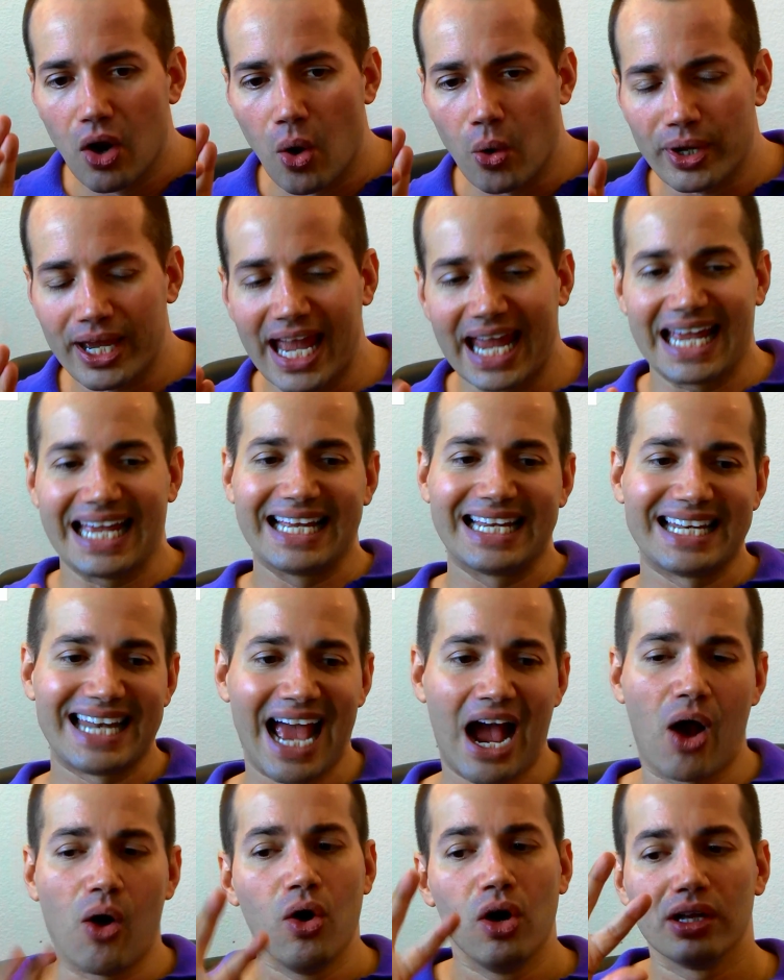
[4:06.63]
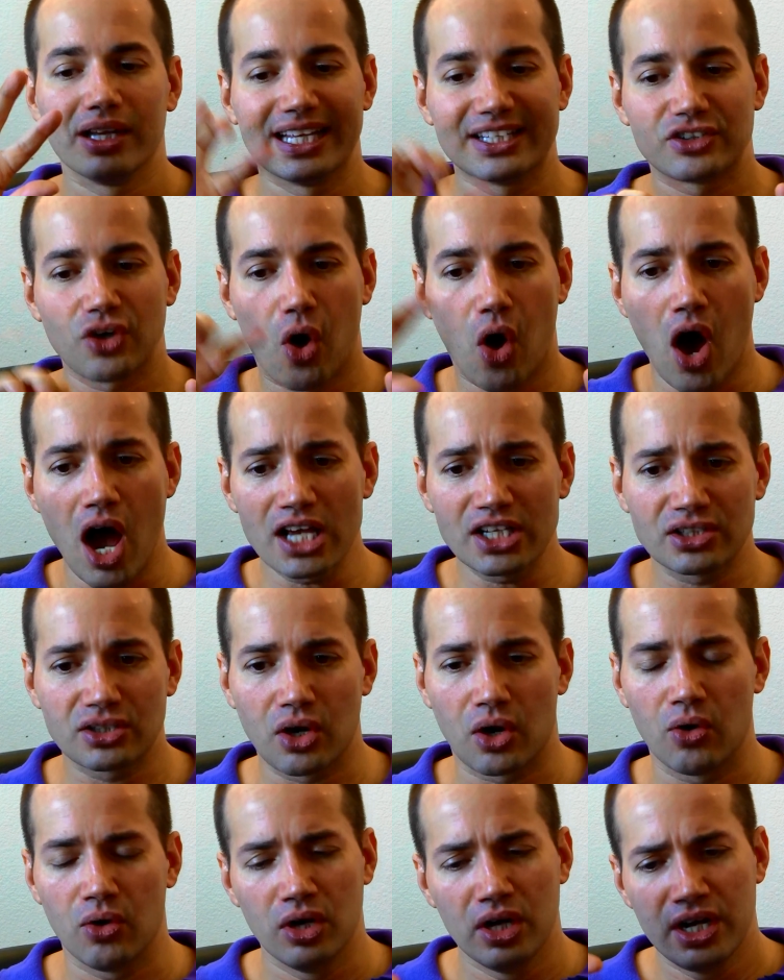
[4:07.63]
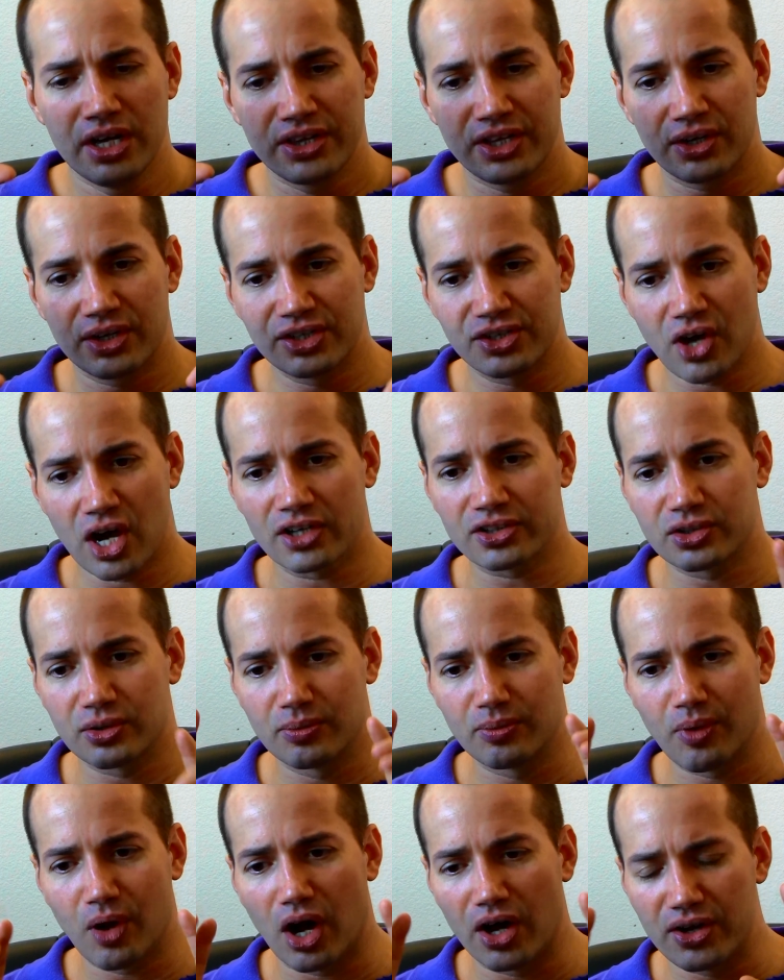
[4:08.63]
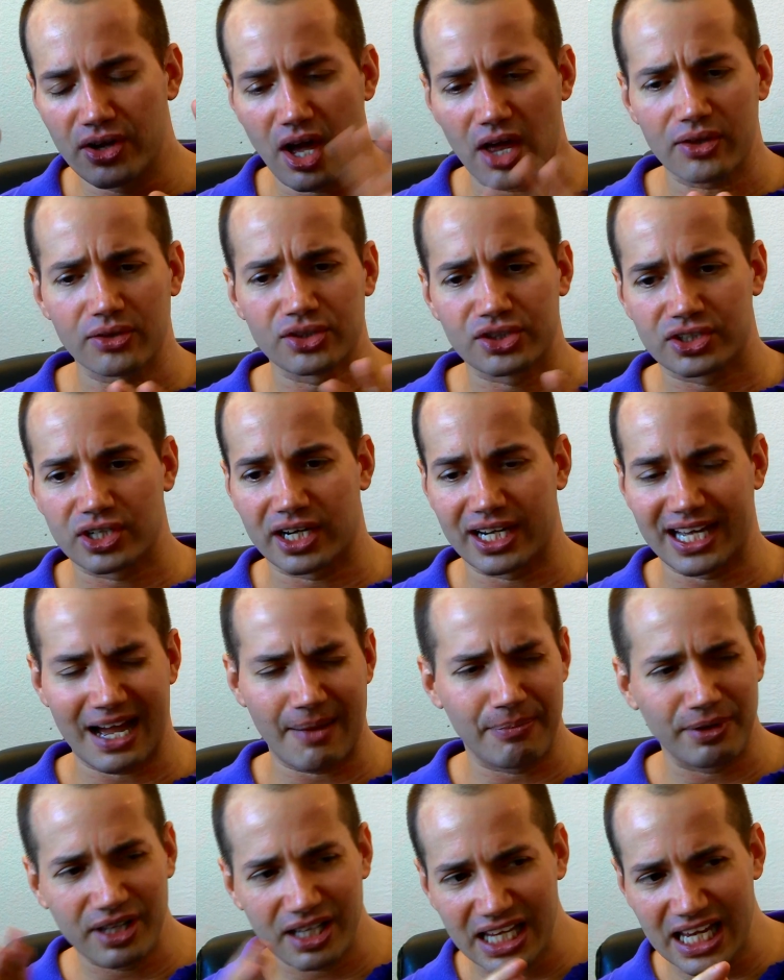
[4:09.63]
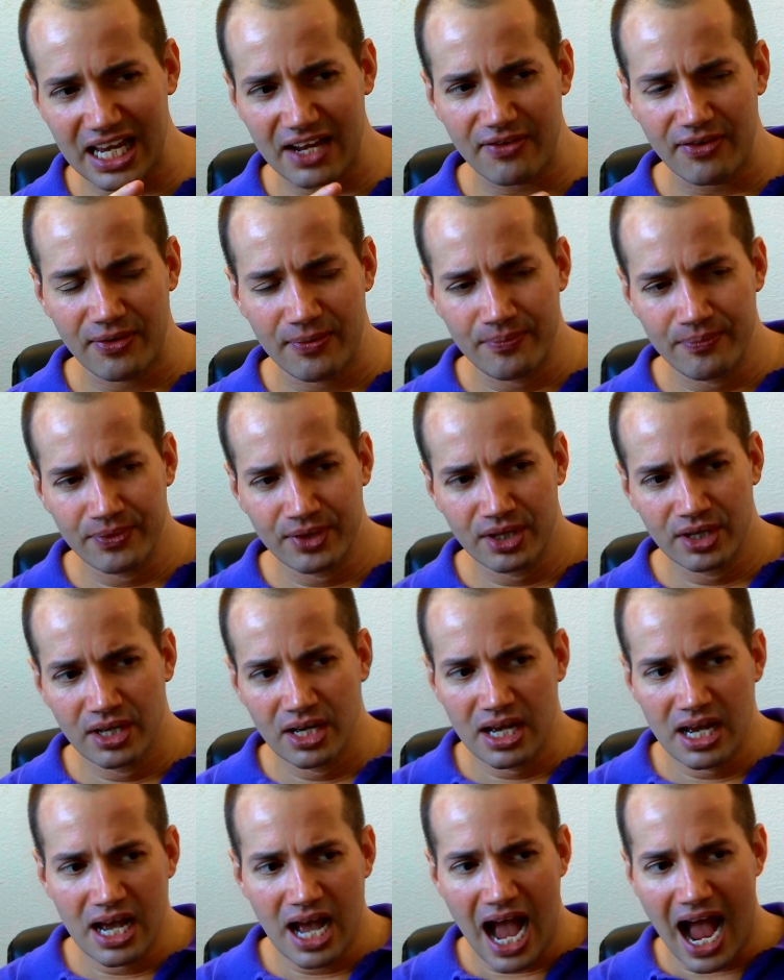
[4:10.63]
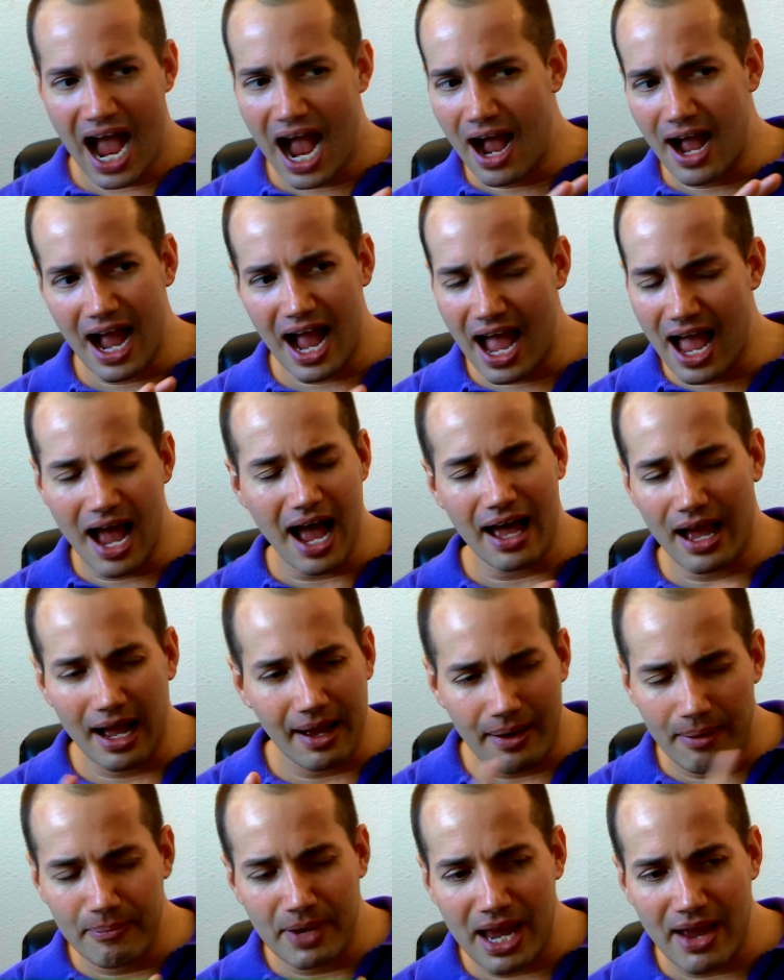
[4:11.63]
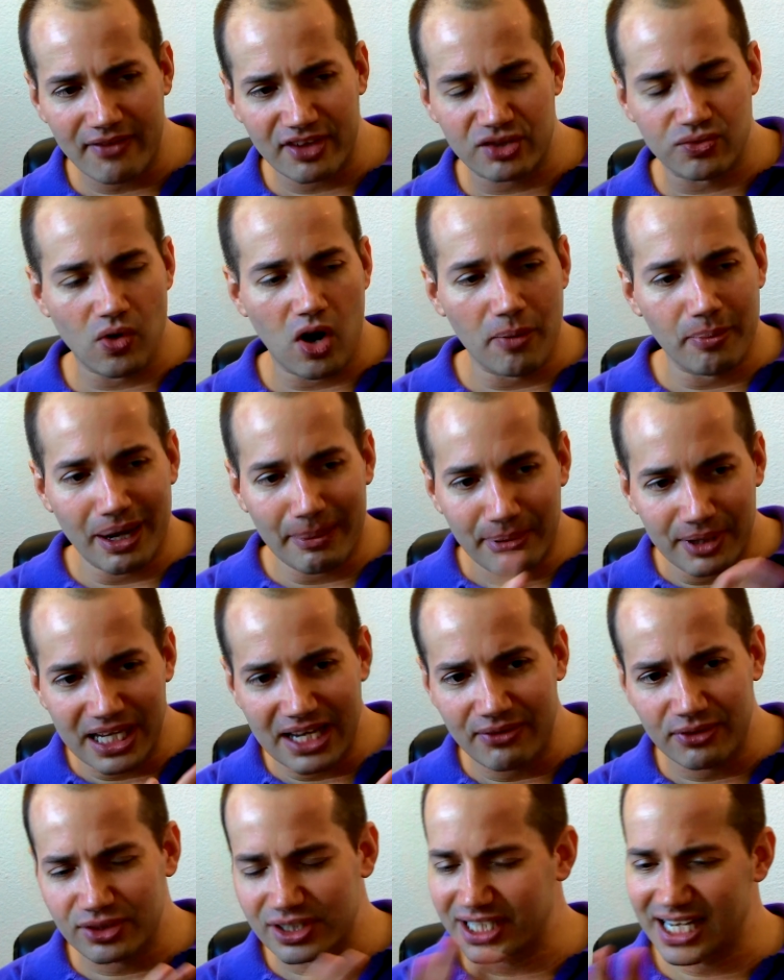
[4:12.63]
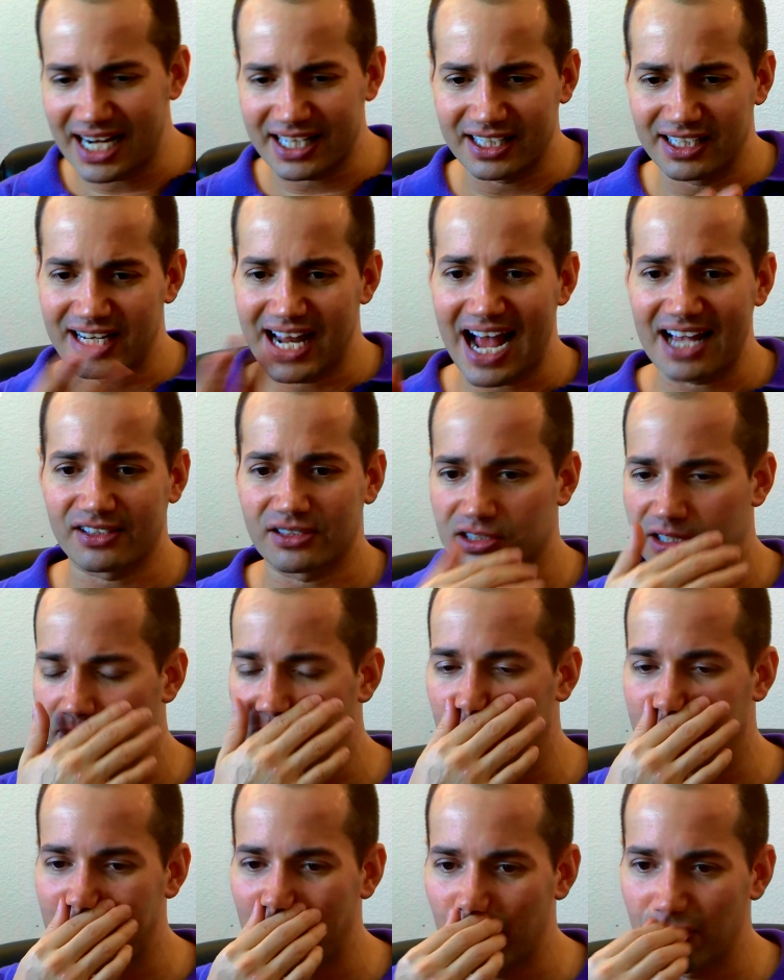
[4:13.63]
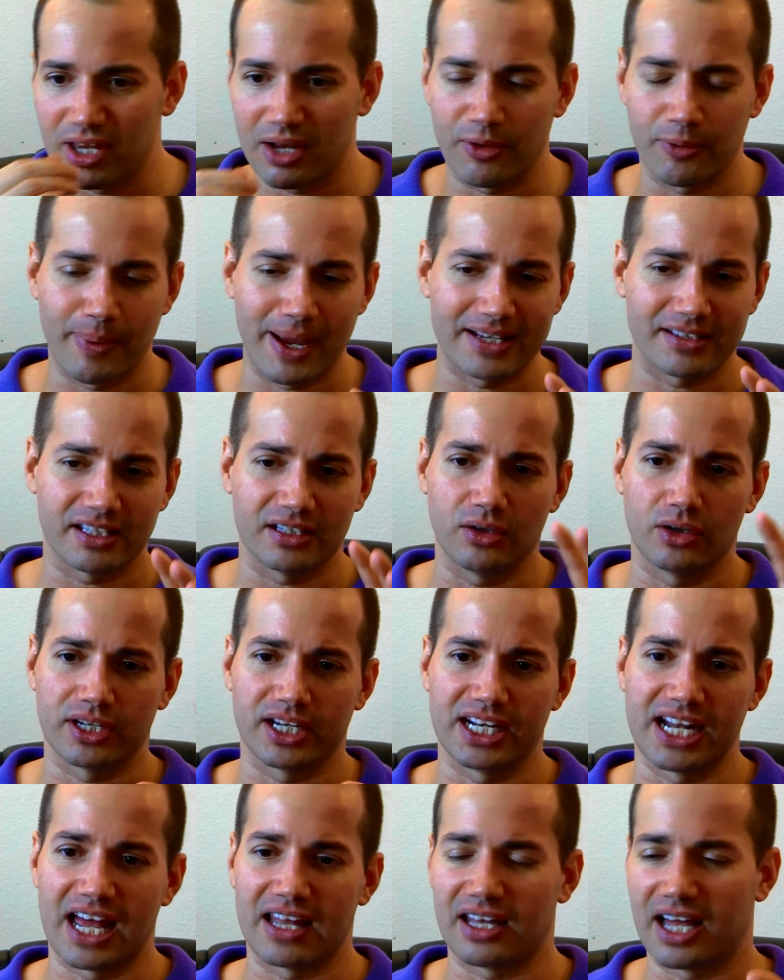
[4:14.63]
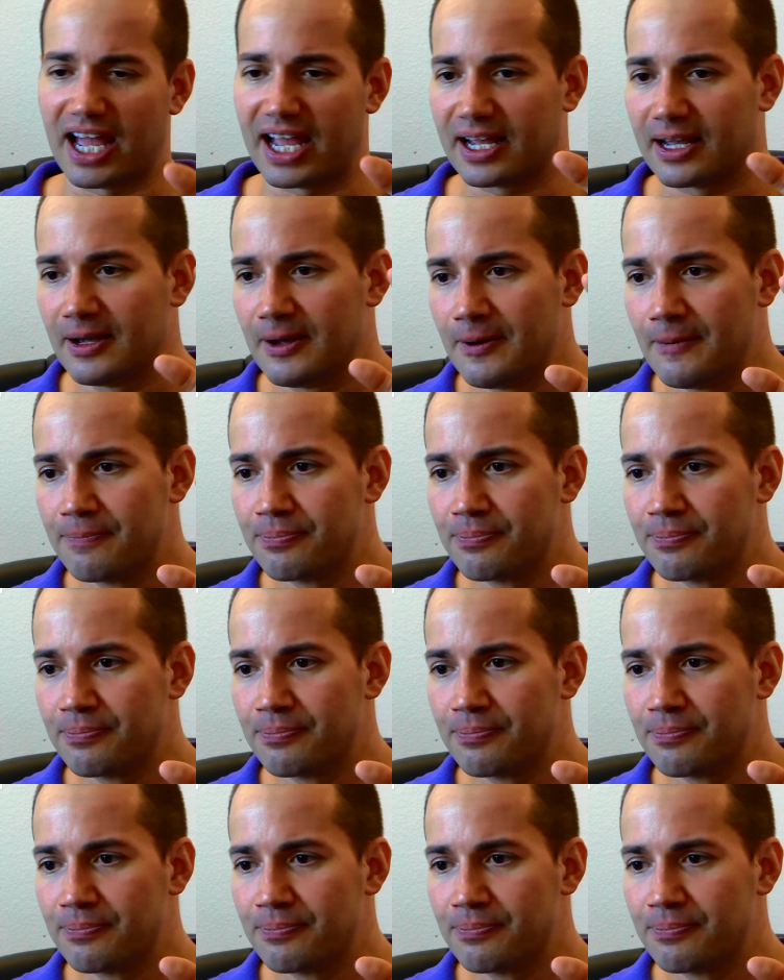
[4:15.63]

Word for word: Okay, now, let's also, there is also another study, I believe, I may have this wrong, but I believe it was connected to NASA or something like that, where they were basically looking at, like,